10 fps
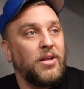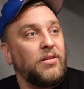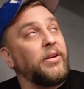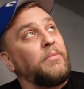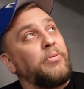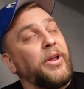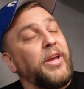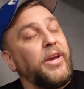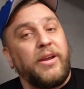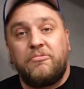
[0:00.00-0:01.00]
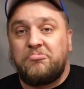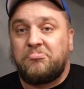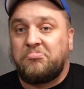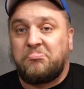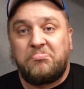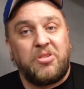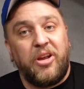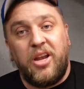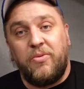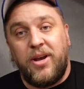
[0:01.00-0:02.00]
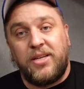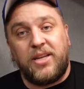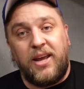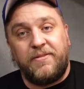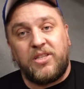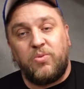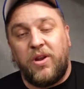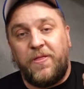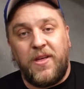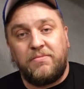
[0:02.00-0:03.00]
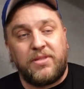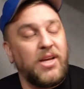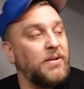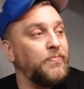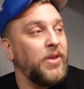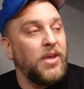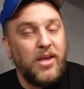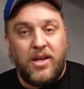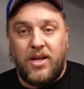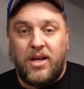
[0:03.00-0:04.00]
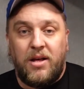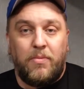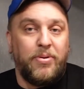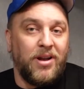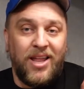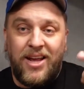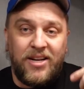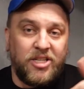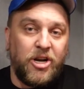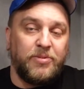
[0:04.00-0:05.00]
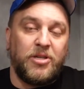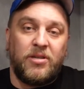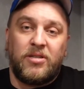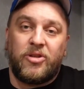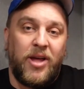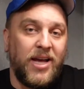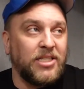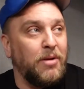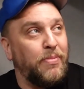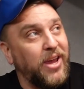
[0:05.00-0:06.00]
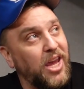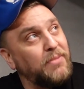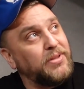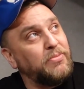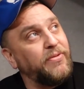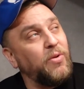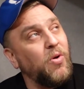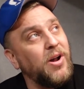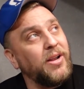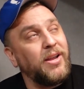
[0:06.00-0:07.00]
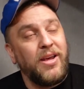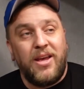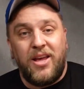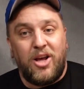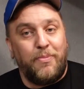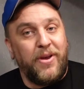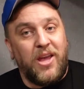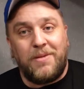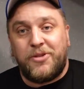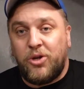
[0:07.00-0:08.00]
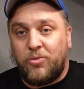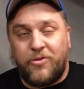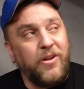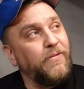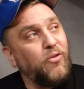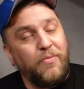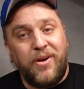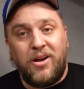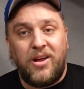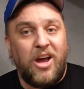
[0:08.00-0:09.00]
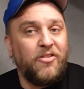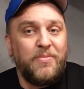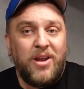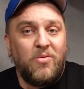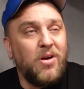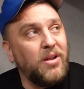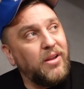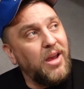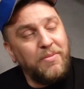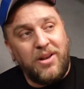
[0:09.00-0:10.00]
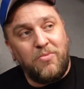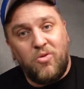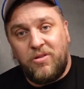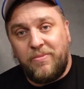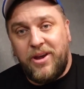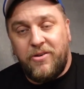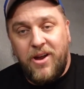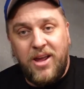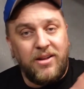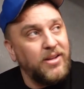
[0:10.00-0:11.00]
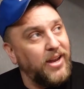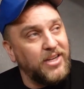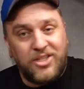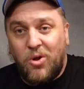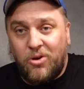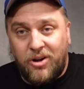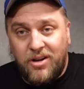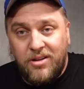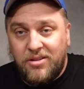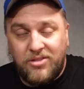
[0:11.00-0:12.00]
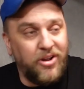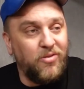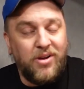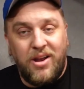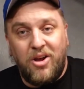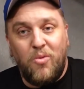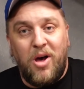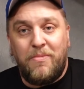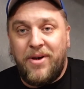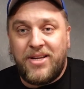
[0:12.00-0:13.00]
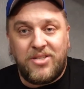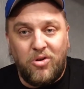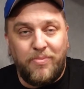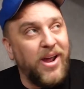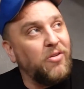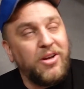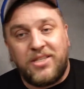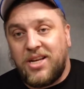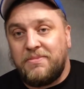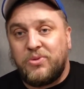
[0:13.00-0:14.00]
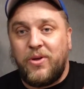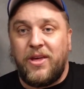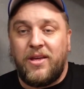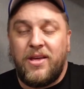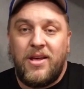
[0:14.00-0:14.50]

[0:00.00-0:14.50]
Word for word: Looking pretty good. So anyways, I give this one a thumbs up. Uh, I'll put a link in the description so you guys could pick you up some if you want. Go pick you up two or three or four pair, however many you want. I mean, the more the better, right? And it's solar. So you don't got to go out and buy a solar panel because it comes with it.